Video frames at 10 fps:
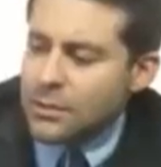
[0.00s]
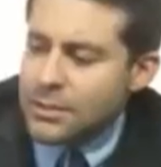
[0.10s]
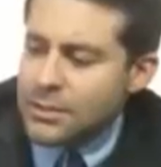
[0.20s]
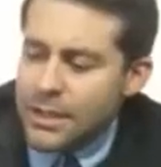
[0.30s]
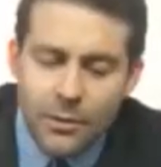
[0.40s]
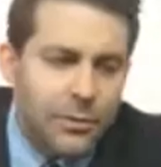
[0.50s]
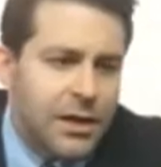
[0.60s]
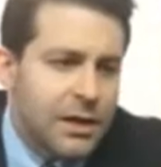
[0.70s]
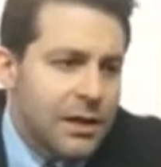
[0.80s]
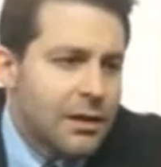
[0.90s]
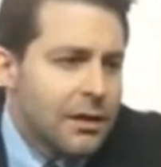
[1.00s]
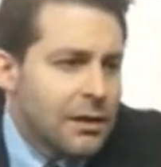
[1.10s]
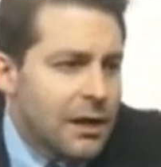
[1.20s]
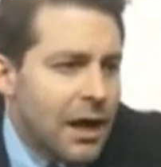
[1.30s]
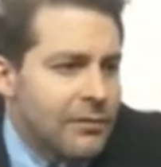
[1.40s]
let's take a peek.
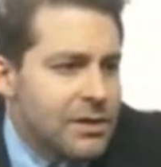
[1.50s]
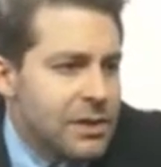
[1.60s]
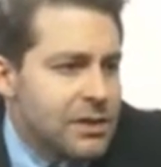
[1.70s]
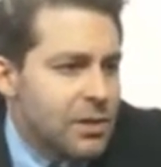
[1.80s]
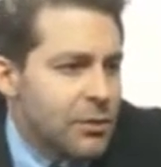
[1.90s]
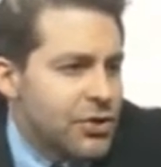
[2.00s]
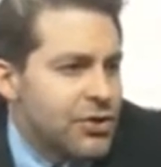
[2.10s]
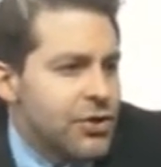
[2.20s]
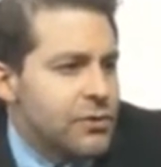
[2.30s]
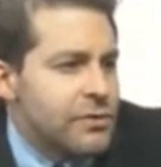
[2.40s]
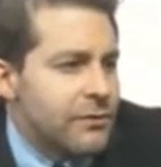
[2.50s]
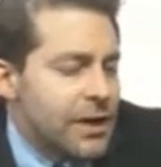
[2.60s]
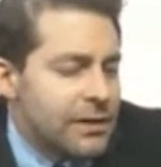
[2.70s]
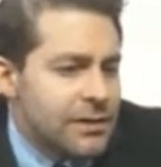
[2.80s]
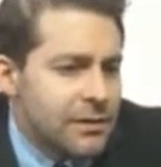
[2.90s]
Obviously, so much news
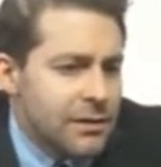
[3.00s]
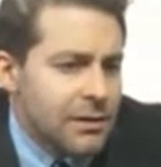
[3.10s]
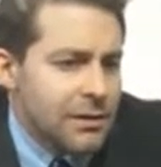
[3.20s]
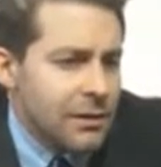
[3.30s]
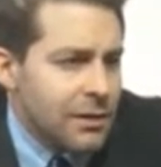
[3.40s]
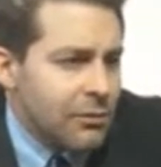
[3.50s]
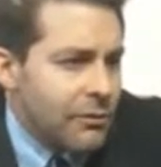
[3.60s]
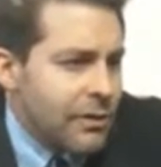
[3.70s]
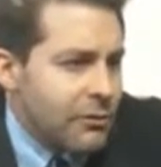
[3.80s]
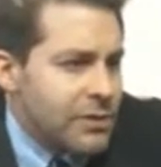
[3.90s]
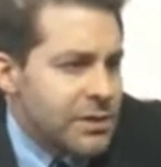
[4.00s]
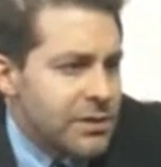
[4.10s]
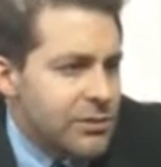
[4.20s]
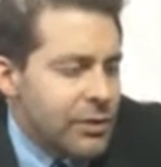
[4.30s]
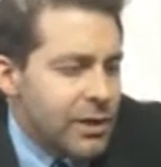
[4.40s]
event or event risk
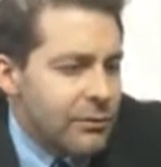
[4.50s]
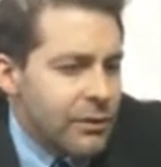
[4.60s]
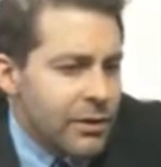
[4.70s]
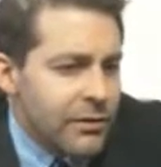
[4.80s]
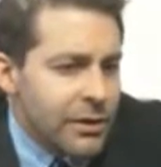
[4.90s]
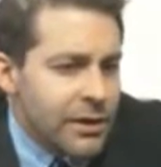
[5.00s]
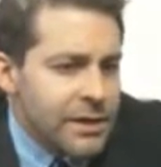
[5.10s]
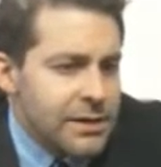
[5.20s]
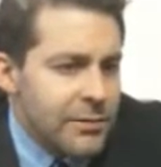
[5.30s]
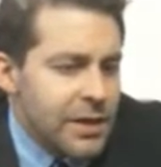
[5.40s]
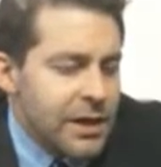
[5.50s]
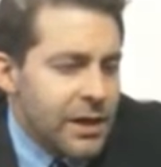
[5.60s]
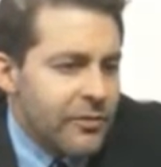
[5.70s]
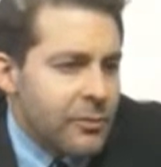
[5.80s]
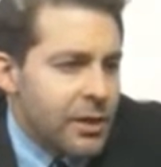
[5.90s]
this week with ECB and
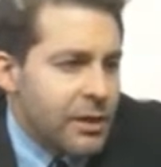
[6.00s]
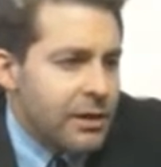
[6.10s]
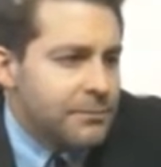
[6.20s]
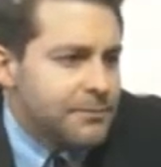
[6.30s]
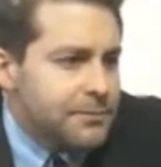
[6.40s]
NFP.